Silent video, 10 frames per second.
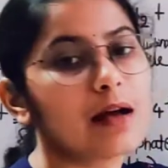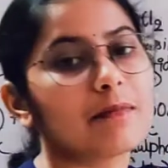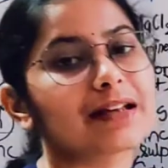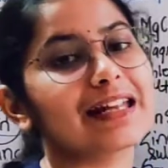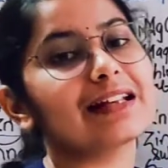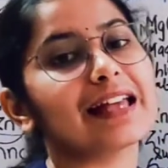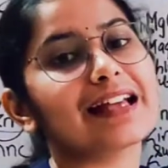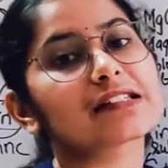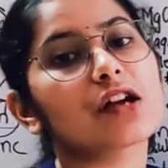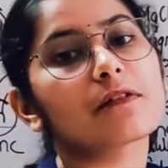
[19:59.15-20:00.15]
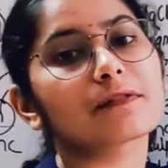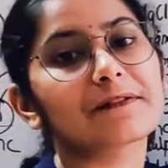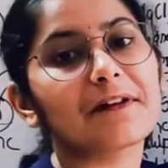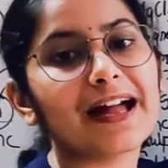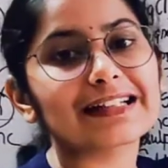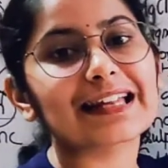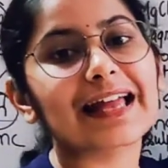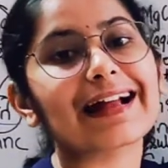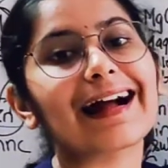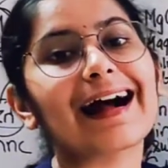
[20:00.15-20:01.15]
but in case of, if I take